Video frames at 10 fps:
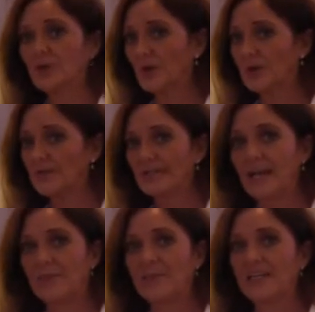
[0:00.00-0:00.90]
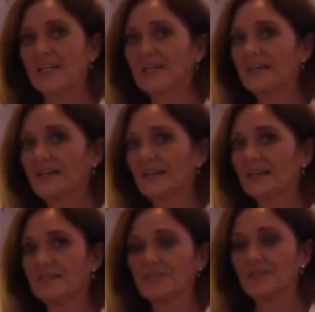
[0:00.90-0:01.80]
know what's happening,
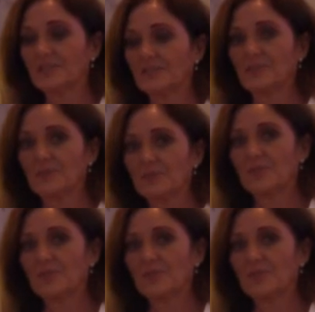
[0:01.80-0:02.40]
and so